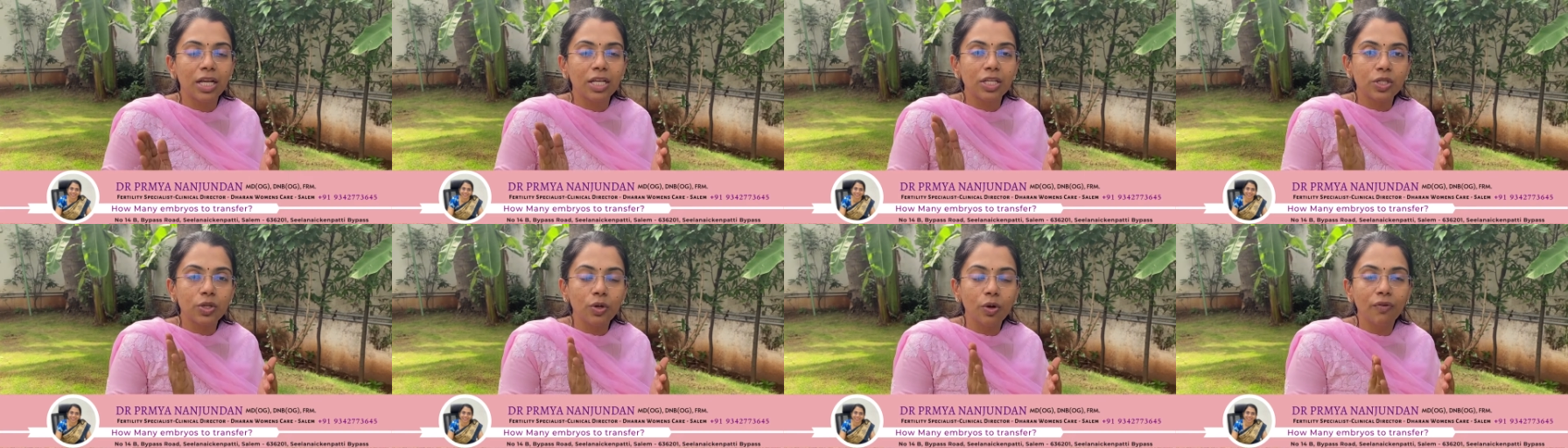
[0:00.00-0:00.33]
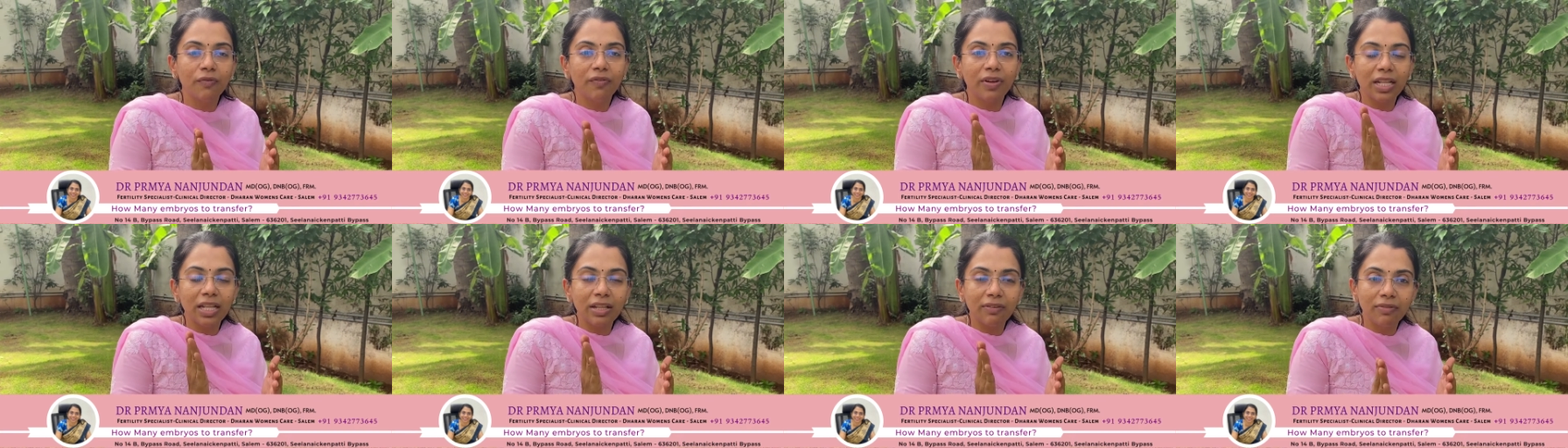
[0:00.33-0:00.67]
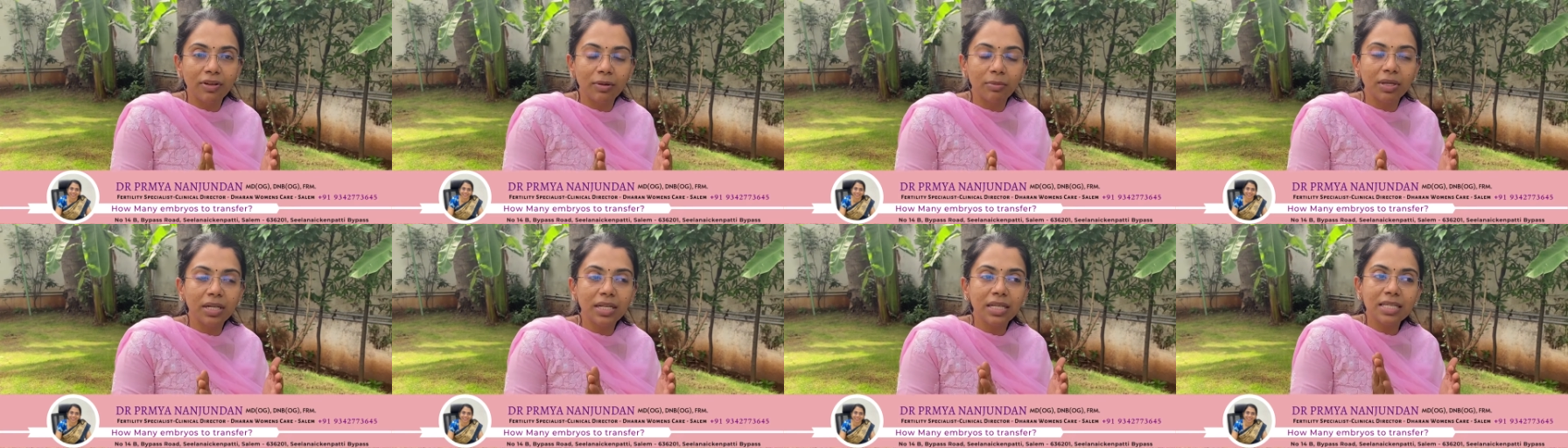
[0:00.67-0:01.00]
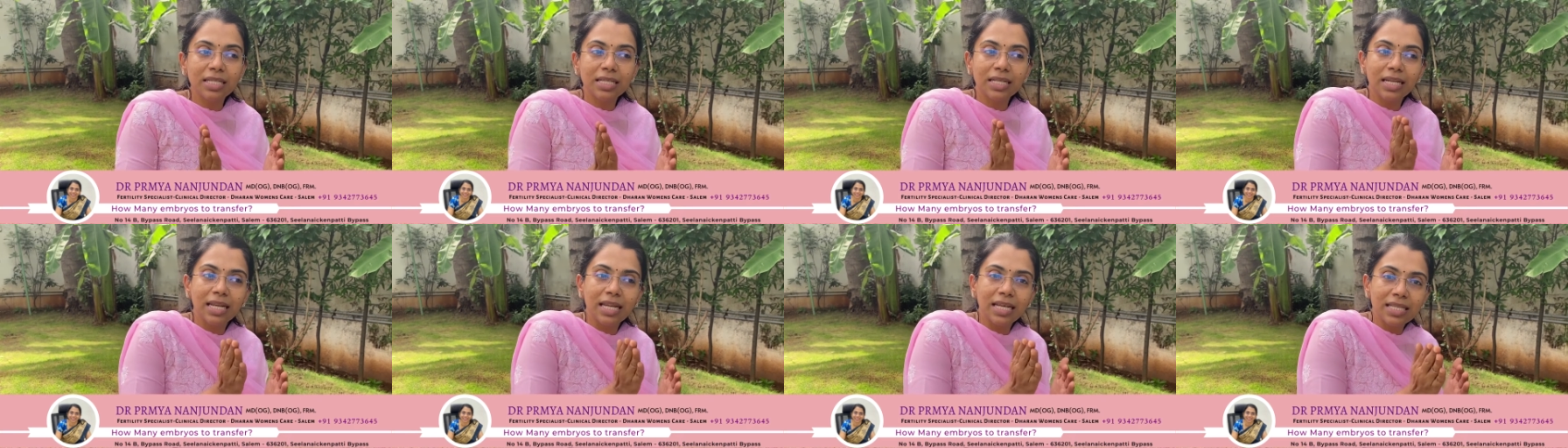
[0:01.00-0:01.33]
so when the woman
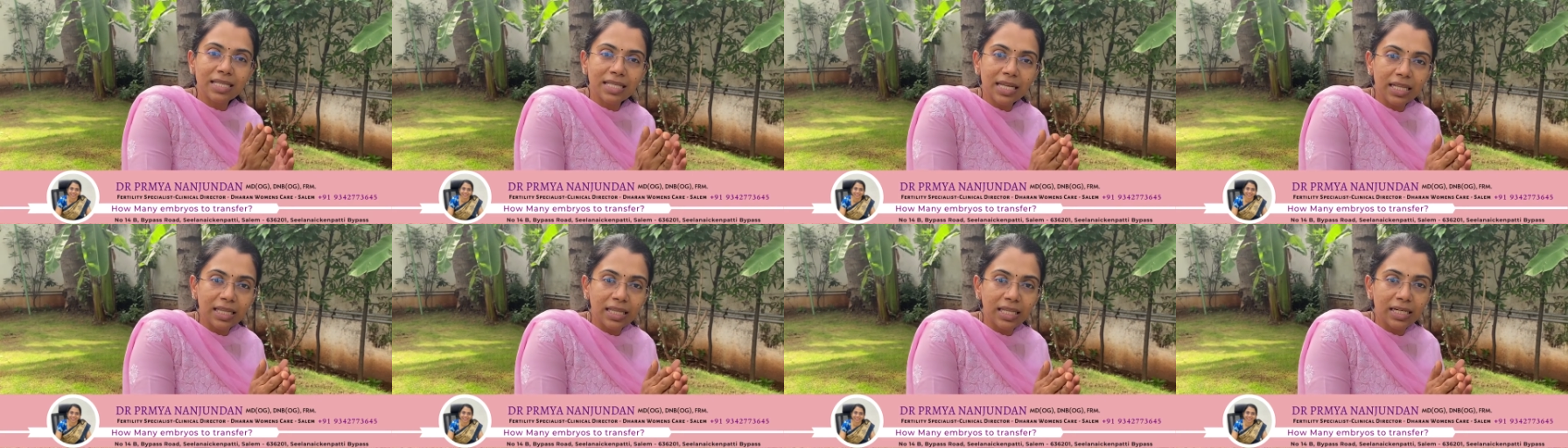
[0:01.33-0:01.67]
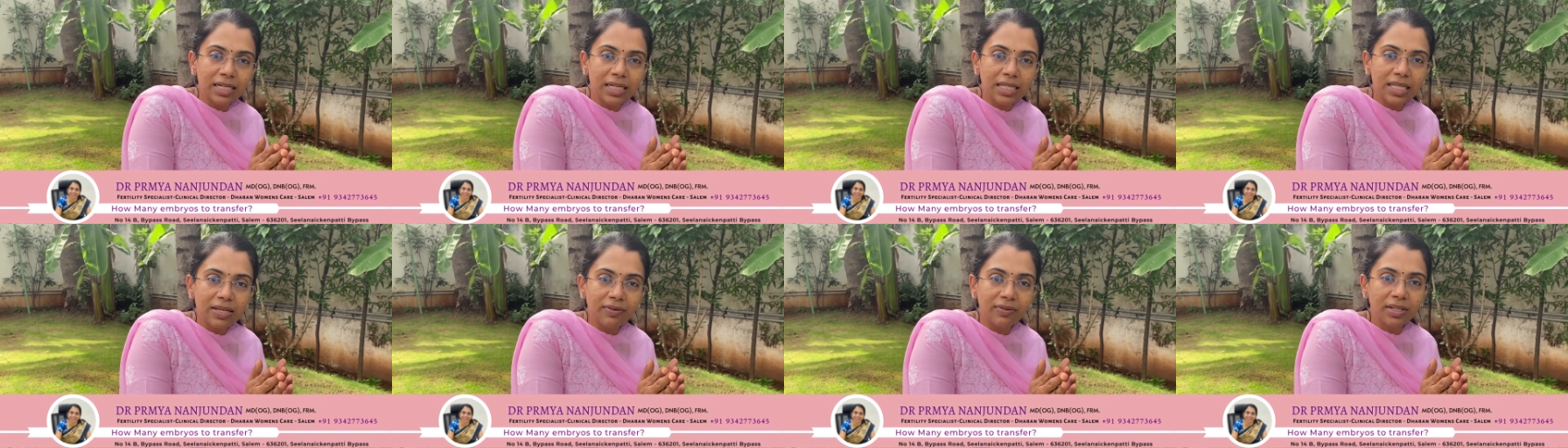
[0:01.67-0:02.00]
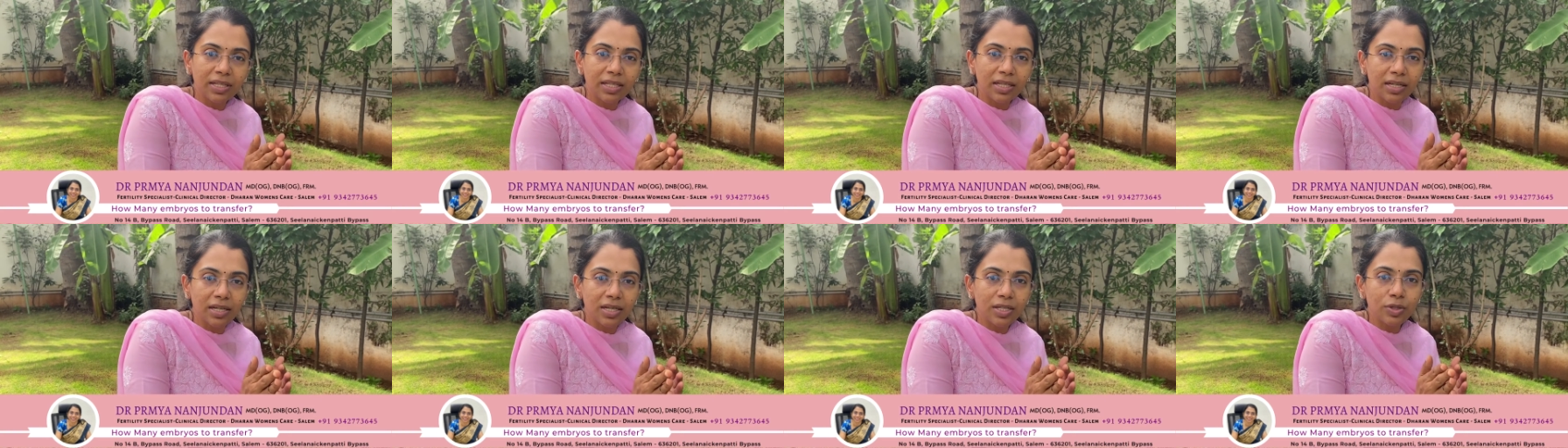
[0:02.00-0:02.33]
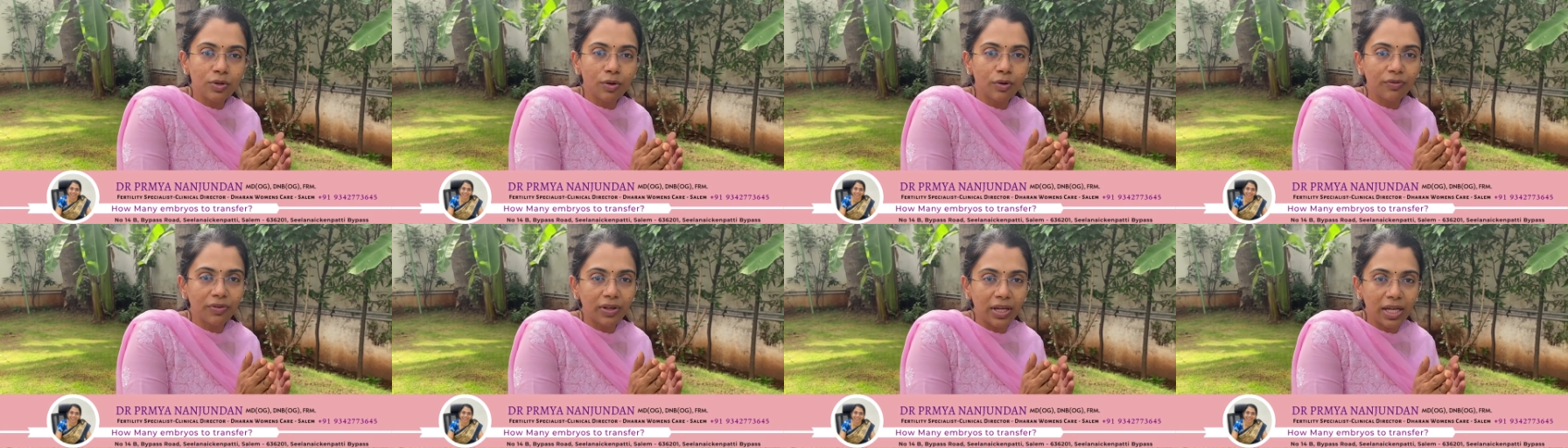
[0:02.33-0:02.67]
is less than 37 years
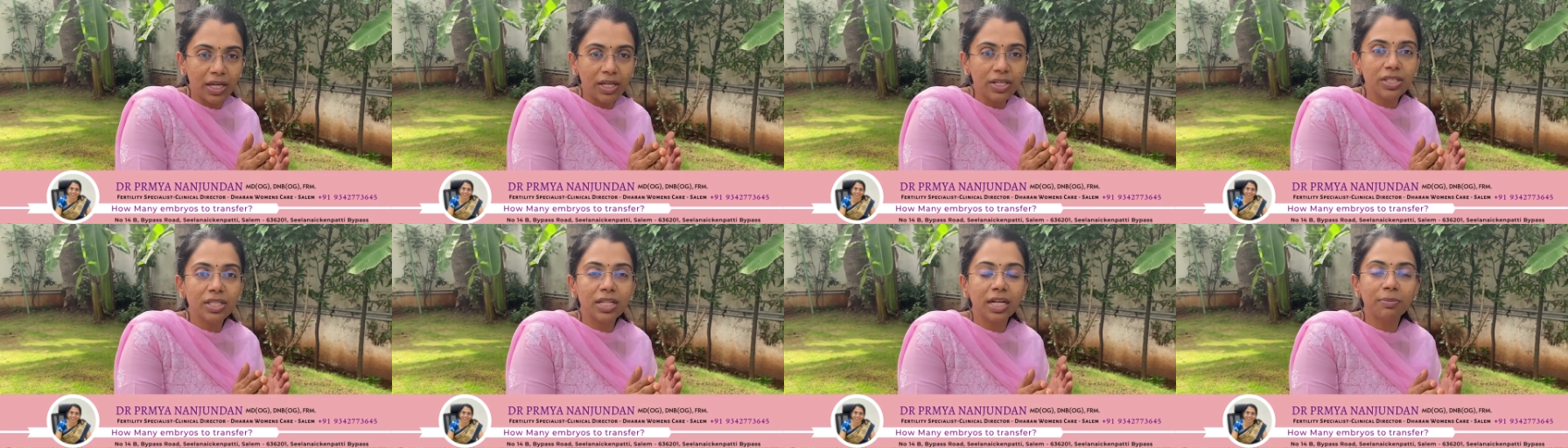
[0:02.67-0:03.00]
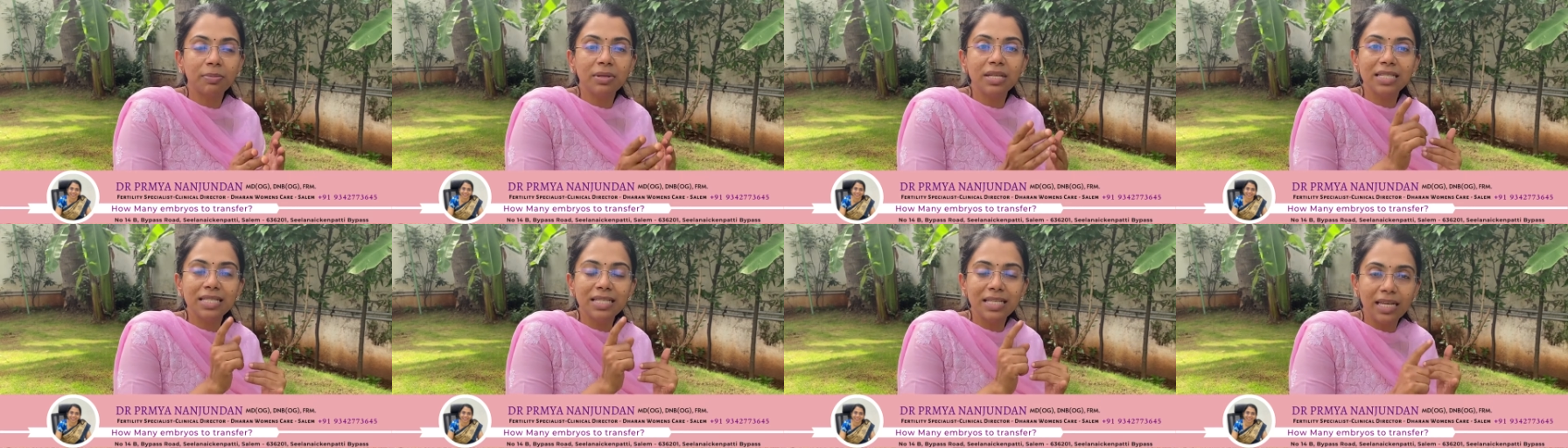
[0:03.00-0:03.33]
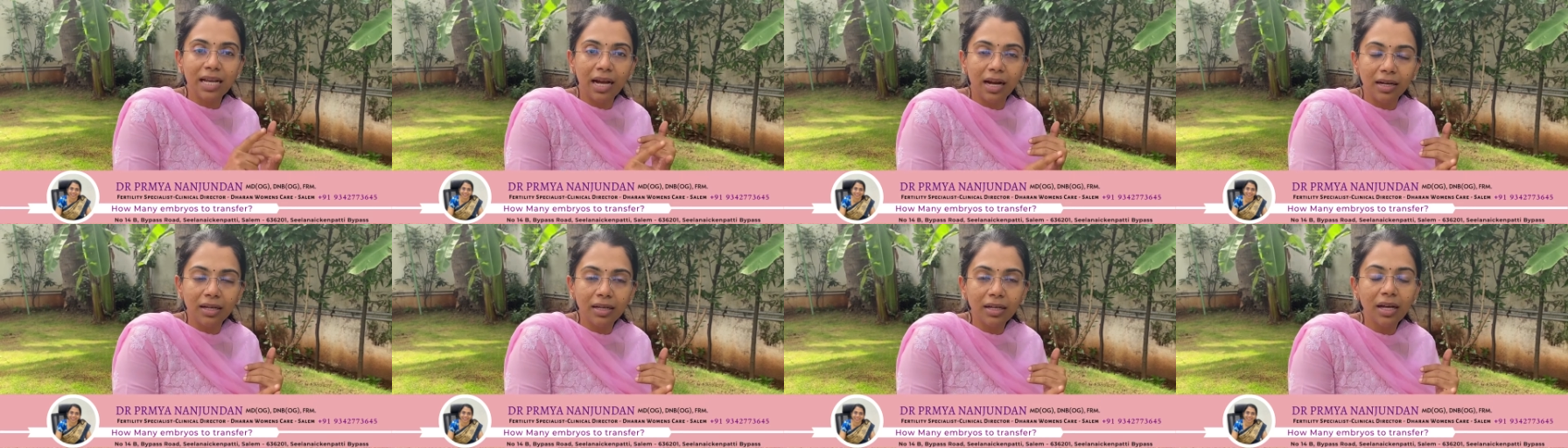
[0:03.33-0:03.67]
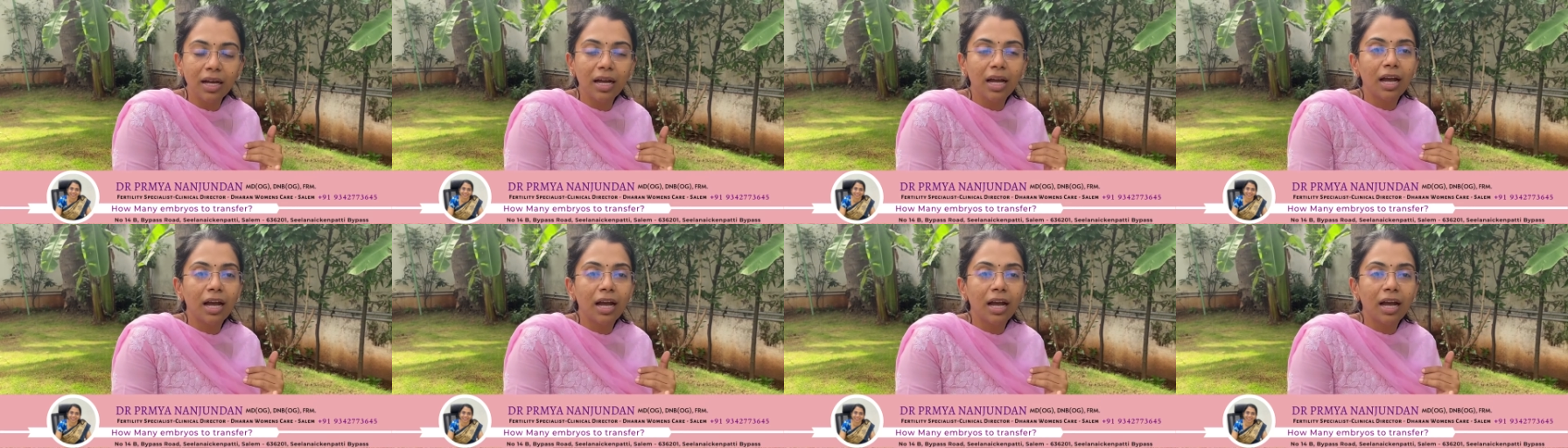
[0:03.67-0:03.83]
of age that means young